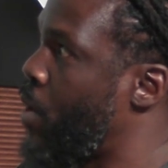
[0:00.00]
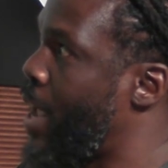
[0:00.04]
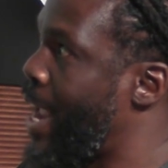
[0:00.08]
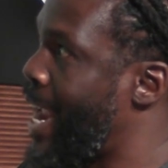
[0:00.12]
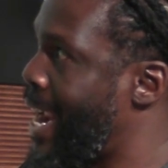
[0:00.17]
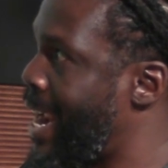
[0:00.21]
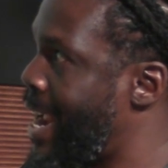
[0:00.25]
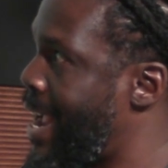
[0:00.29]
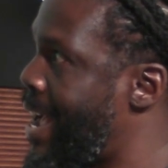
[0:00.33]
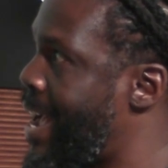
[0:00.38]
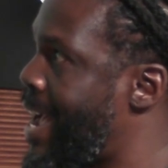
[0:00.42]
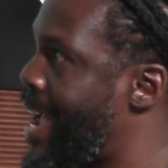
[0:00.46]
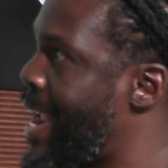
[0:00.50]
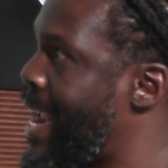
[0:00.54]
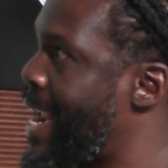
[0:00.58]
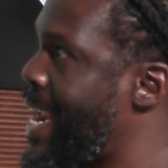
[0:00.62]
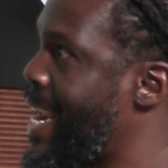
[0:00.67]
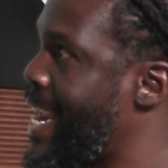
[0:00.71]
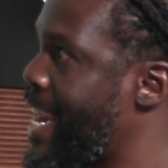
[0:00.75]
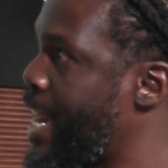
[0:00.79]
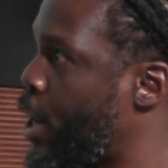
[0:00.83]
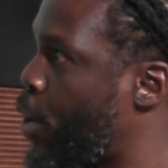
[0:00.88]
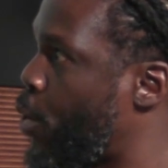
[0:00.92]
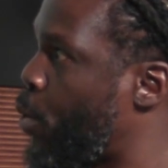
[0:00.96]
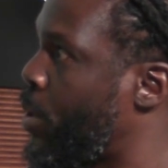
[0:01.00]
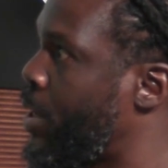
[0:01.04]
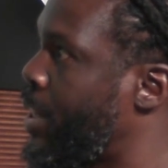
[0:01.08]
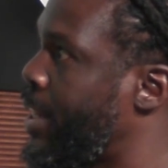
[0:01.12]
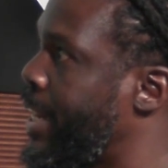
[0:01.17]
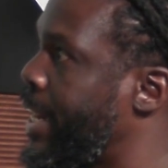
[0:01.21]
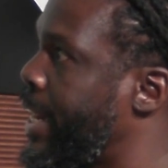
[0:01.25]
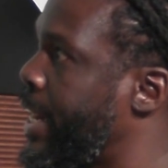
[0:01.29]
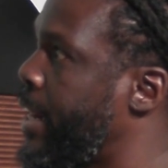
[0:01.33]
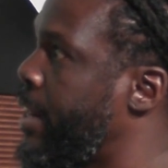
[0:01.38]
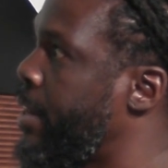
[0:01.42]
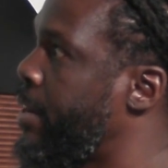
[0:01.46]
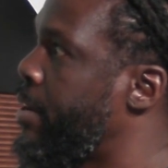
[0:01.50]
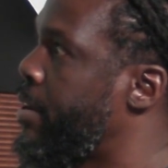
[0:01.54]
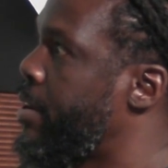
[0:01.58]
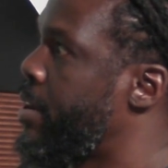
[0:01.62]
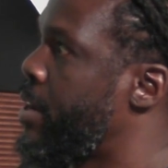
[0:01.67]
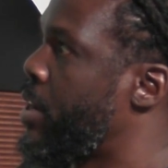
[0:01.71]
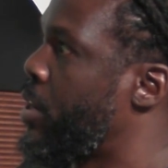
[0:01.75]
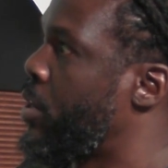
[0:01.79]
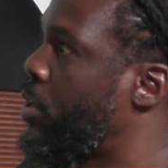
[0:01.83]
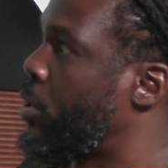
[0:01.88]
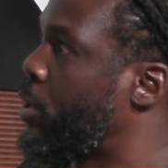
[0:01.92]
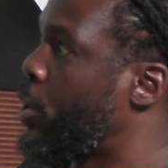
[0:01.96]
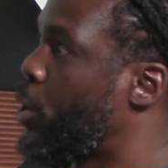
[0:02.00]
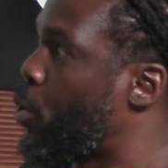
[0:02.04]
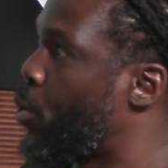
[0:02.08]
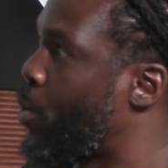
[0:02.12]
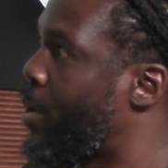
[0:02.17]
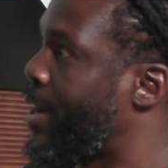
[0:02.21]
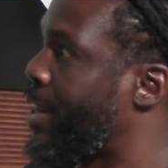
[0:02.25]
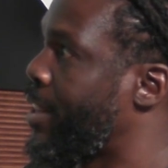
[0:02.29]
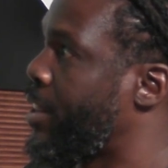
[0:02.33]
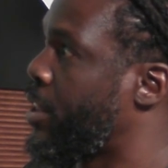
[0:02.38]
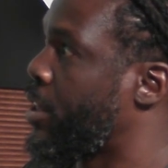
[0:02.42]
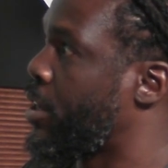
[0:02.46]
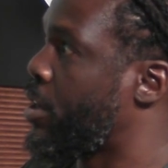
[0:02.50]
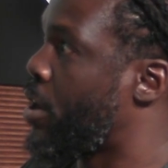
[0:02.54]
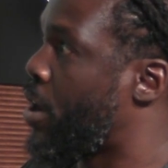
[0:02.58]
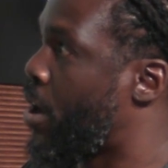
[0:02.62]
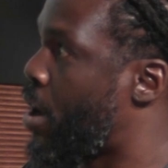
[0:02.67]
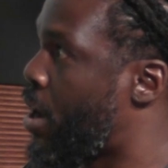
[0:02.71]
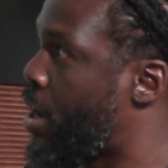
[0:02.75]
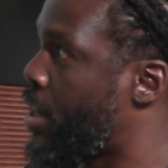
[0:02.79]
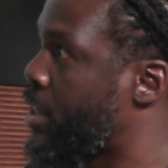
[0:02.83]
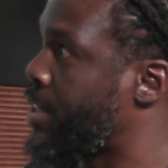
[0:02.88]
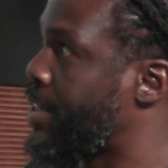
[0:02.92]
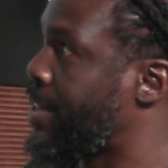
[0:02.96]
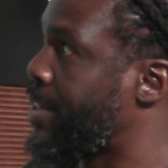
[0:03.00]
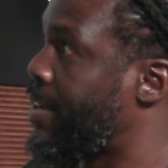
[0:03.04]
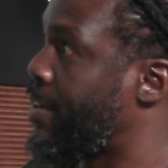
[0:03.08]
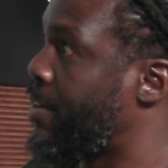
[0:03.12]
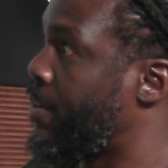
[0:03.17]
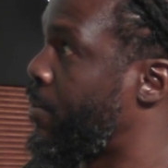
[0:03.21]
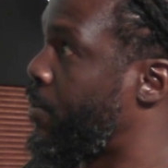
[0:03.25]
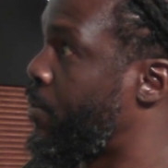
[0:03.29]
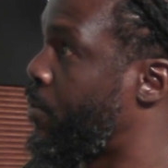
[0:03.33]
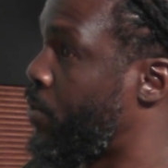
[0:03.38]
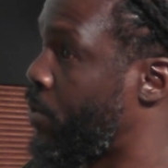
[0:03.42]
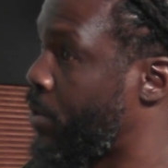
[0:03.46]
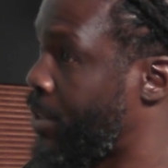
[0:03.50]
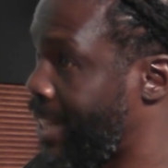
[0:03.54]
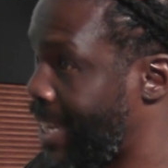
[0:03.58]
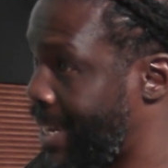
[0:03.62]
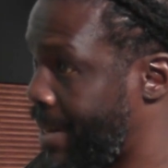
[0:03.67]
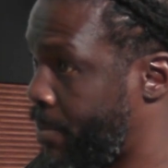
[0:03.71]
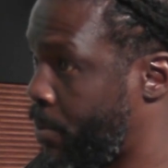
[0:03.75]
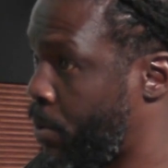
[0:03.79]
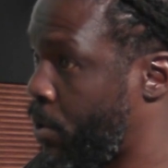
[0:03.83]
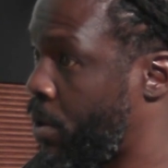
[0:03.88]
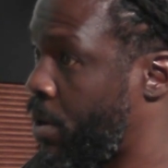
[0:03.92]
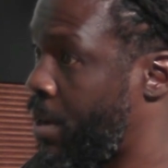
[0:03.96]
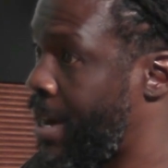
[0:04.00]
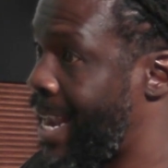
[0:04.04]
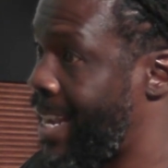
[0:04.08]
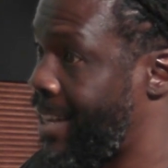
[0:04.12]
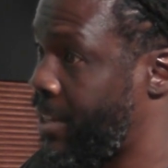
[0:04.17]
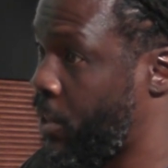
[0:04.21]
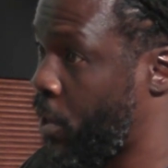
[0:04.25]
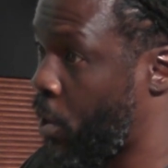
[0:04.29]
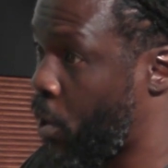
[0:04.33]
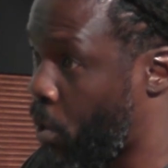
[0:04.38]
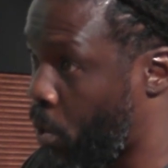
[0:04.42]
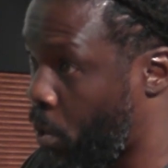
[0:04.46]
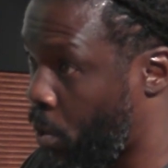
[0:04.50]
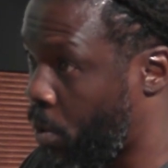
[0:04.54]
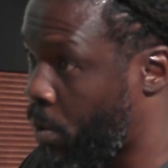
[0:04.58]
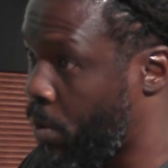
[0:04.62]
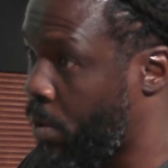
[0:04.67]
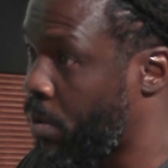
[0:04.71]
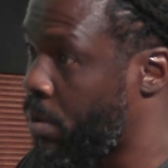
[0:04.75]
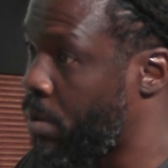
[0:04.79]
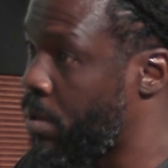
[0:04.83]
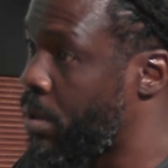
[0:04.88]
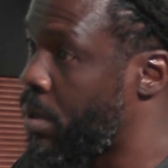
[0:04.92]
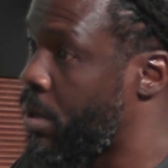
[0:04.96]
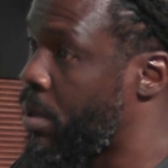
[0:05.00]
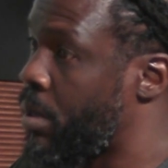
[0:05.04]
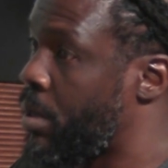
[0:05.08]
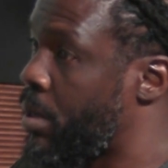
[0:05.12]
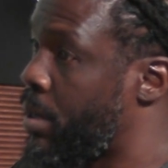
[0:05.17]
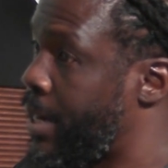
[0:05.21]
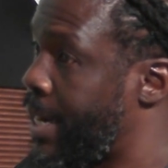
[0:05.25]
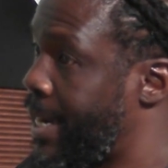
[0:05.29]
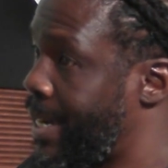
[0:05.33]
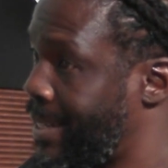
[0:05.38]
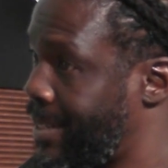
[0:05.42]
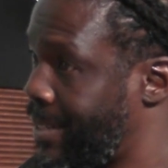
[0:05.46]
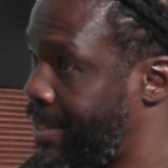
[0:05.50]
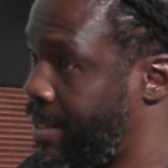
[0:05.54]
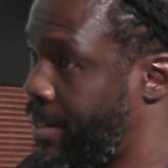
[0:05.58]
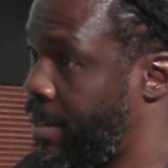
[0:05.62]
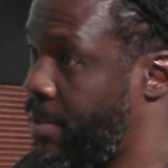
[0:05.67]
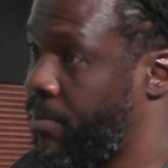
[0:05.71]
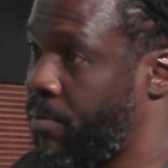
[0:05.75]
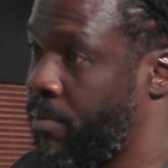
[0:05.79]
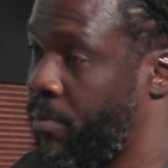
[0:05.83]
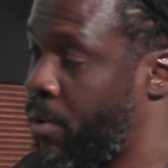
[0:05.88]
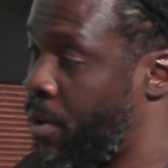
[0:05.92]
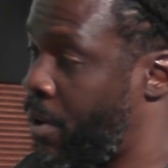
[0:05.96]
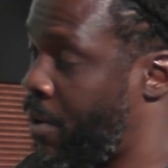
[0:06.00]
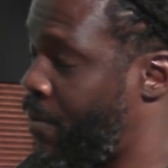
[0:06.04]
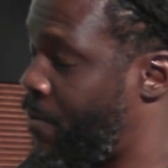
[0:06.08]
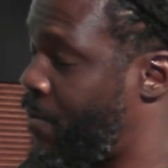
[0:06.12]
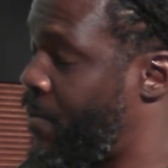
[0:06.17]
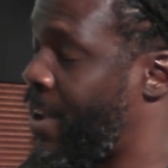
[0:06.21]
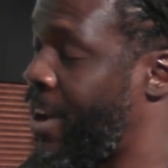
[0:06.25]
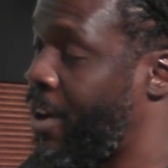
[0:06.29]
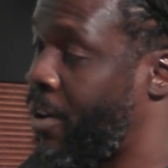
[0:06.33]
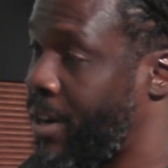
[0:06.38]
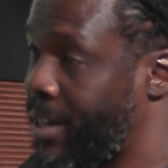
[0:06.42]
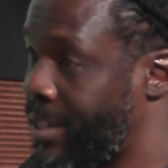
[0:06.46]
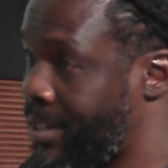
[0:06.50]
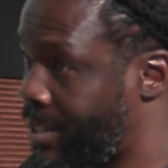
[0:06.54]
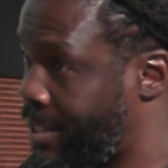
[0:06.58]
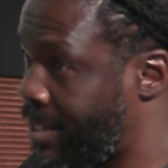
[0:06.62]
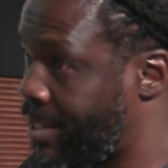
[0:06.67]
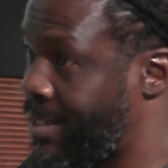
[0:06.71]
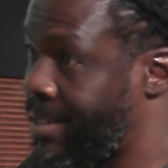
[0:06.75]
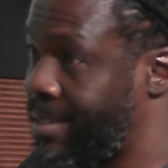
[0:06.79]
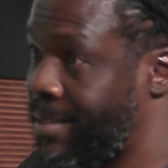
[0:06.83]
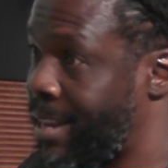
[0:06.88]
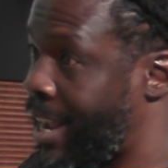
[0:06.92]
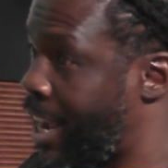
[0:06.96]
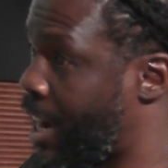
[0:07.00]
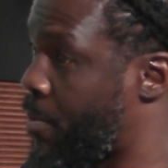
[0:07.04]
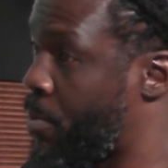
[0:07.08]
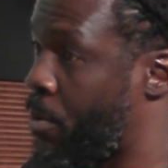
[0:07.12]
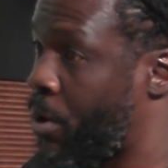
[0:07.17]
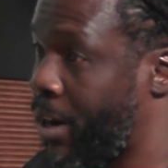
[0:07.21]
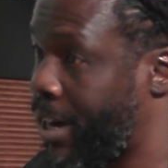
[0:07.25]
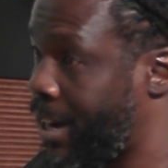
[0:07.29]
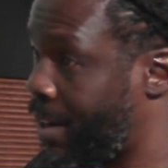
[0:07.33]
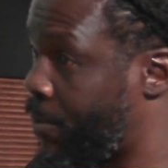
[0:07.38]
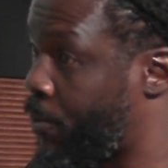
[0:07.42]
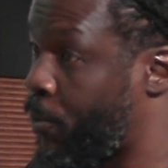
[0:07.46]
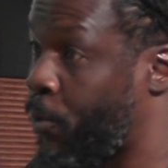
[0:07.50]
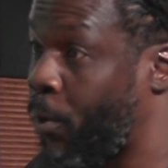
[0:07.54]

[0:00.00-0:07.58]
AI equaling lowering the cost of labor as a whole is a very stock market